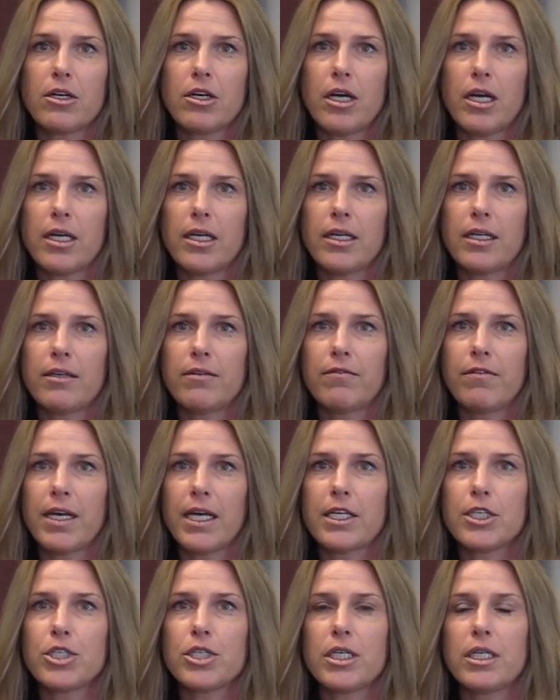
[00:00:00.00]
chronic
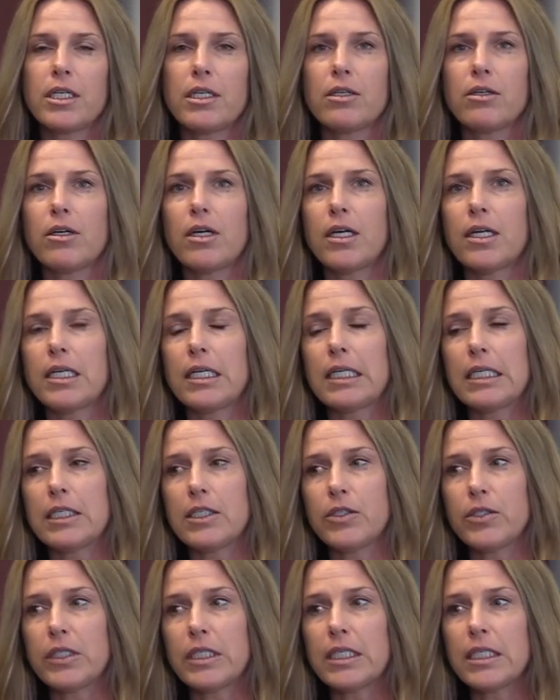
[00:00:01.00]
infection and chronic
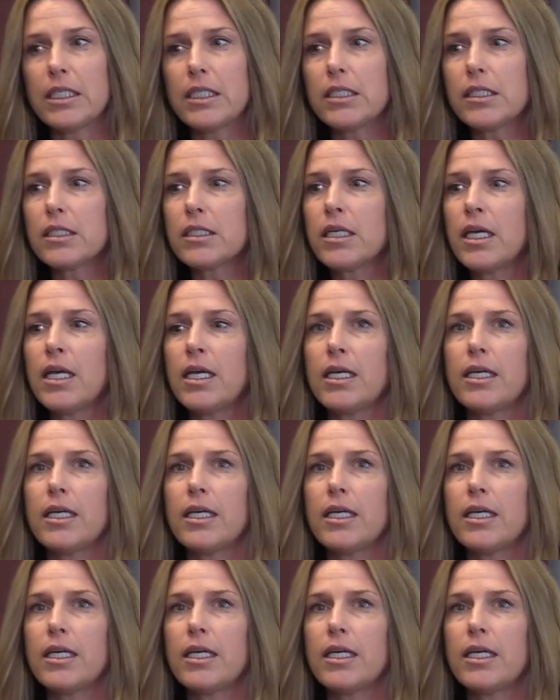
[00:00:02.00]
illness,